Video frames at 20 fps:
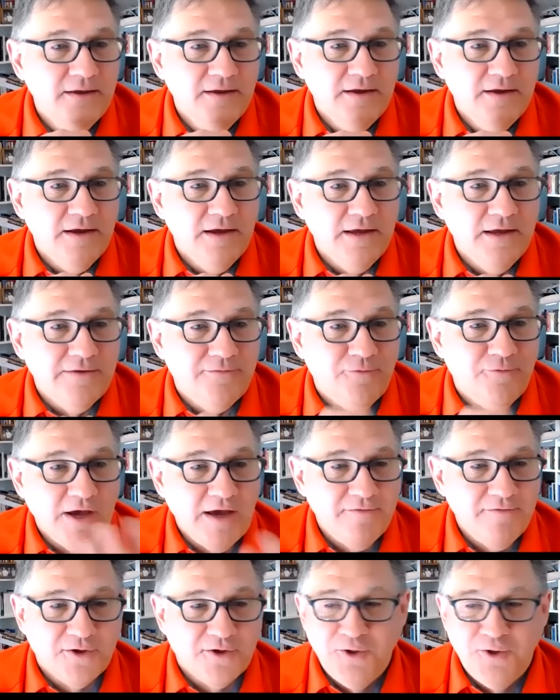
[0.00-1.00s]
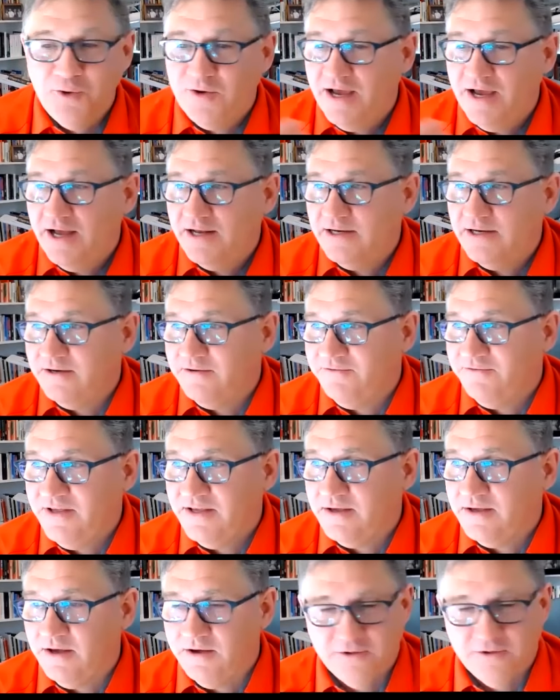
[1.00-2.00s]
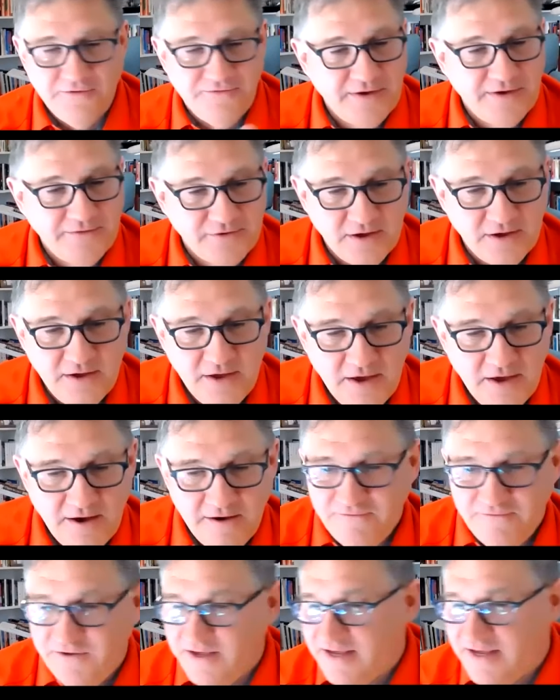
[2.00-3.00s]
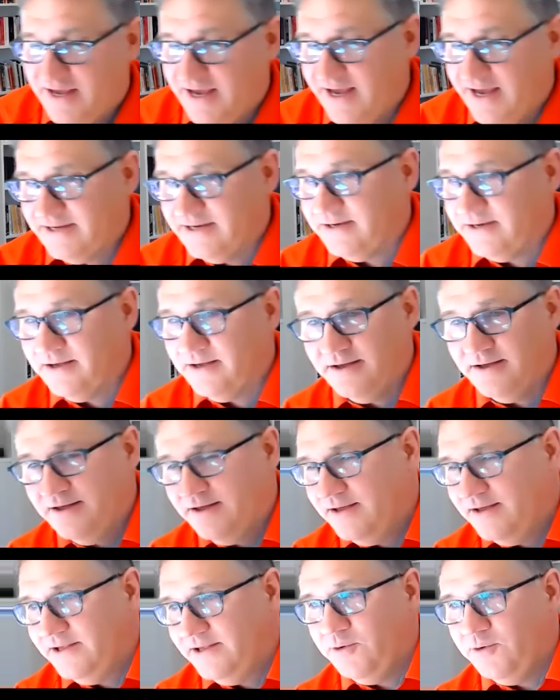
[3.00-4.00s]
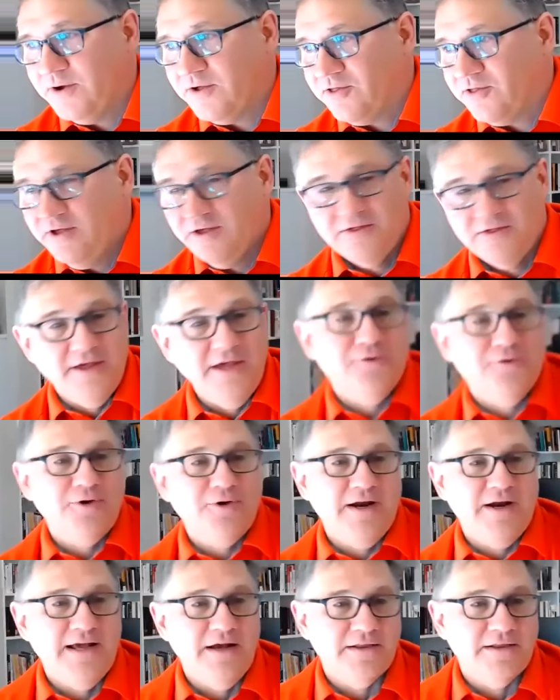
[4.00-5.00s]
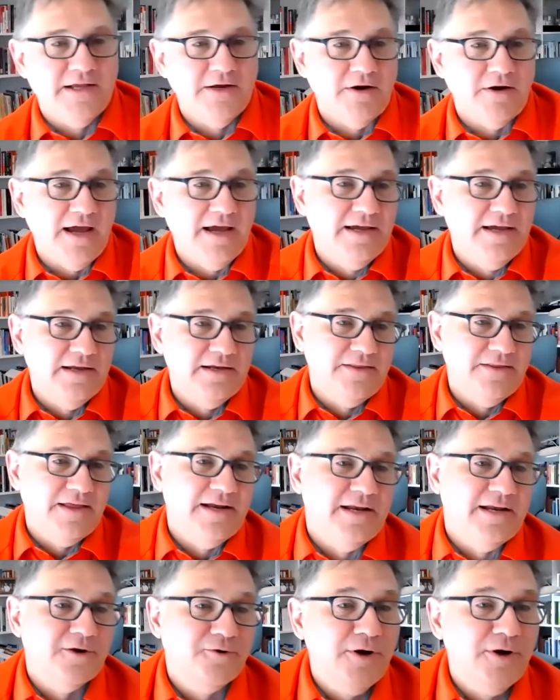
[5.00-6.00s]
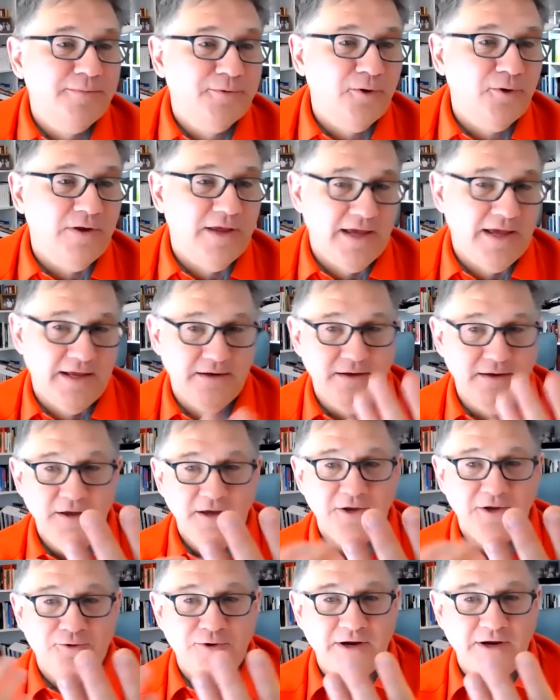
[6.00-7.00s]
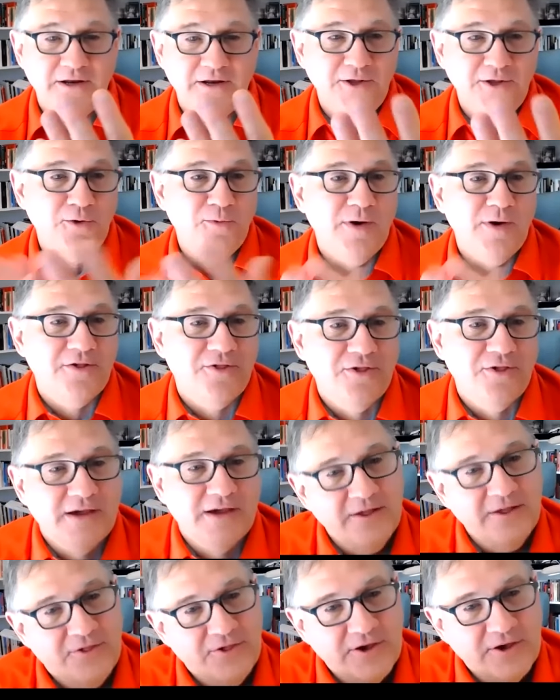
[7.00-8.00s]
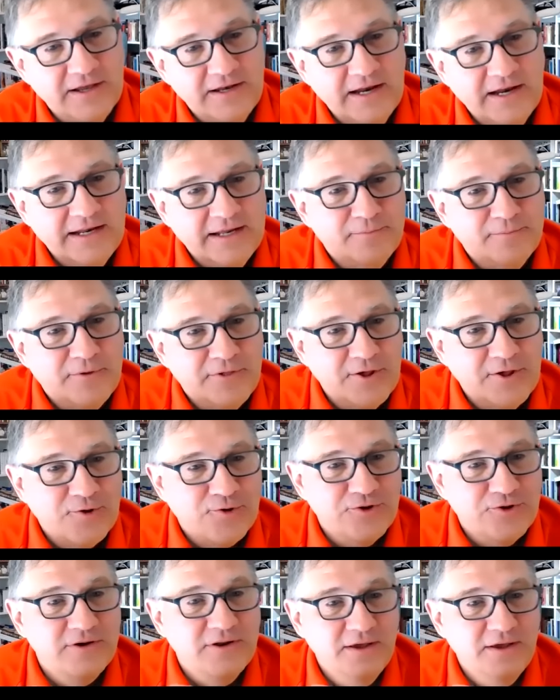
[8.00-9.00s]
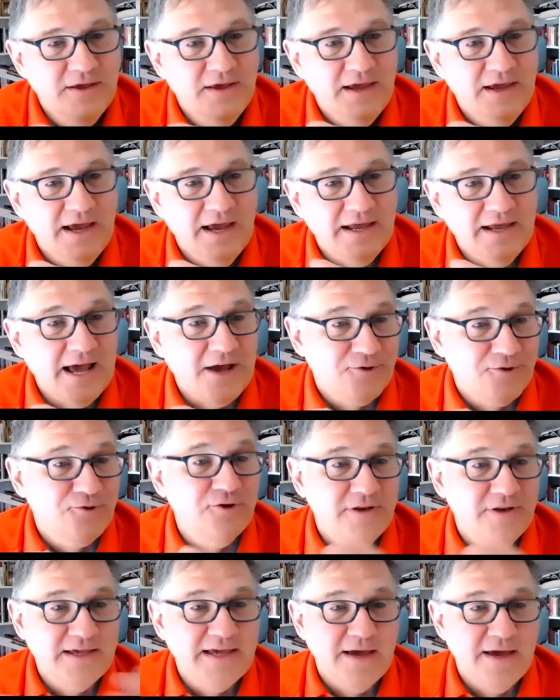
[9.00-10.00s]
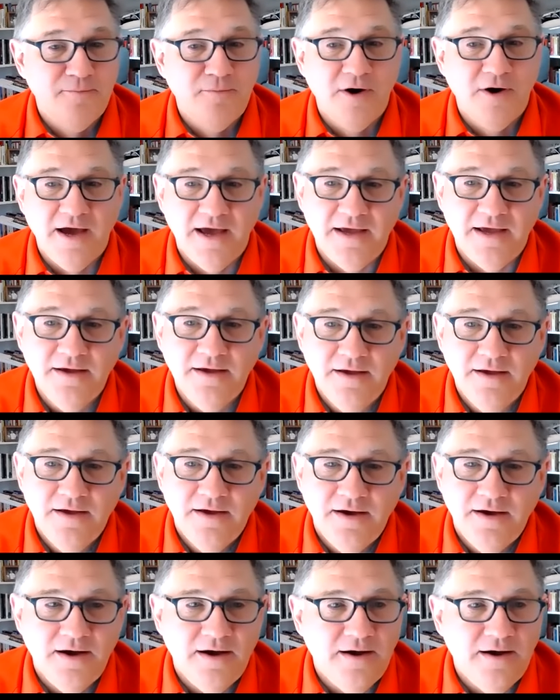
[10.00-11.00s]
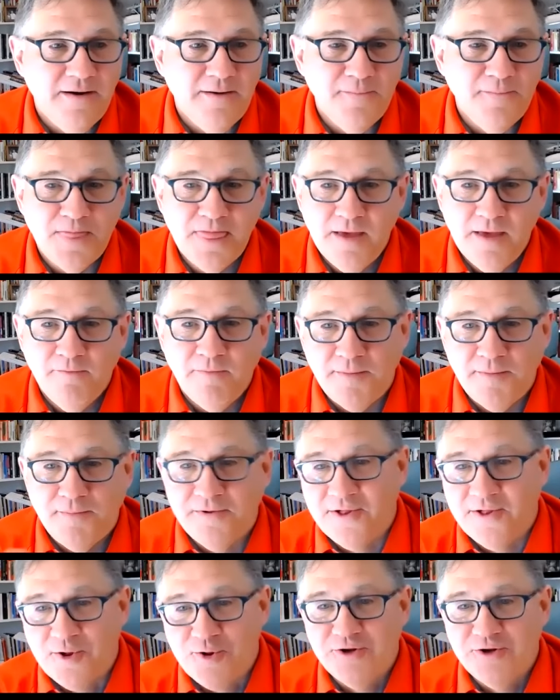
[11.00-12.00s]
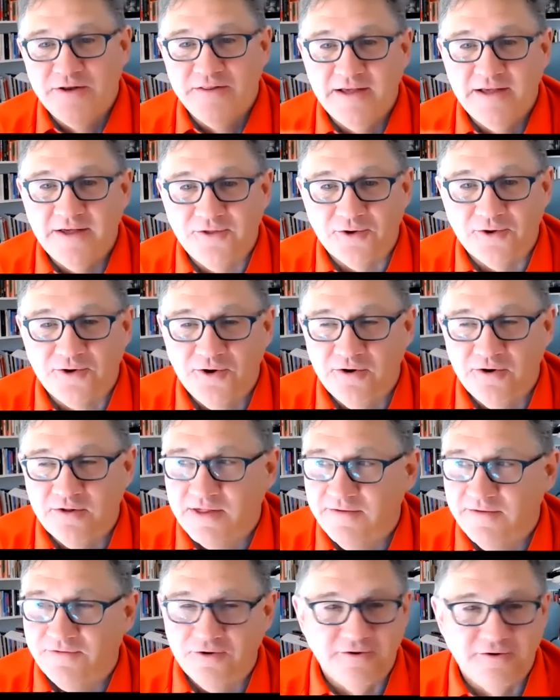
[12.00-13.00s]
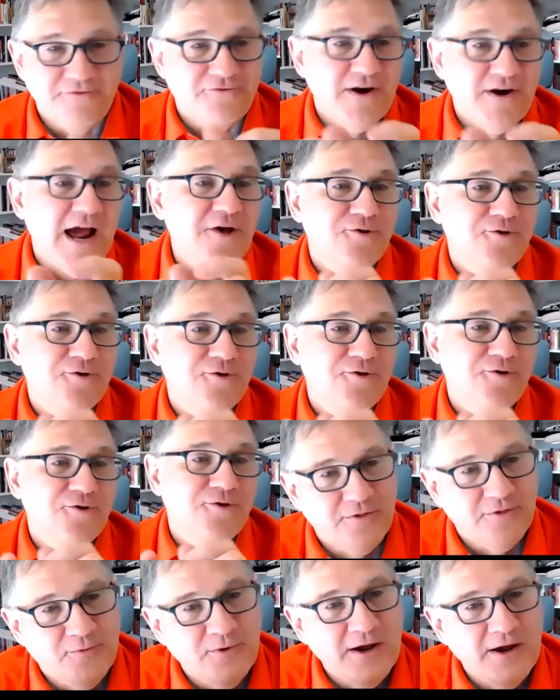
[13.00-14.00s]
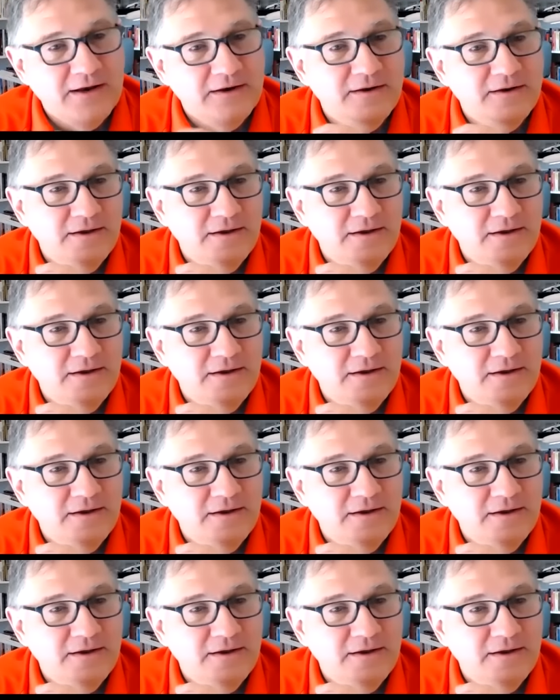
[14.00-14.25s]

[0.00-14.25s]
And if you have a QCAD and if you have a VCAD and a USDC trading out there, I can then in crypto land trade a US against a Canadian position and actually get my position in the other currency for a fraction of the spread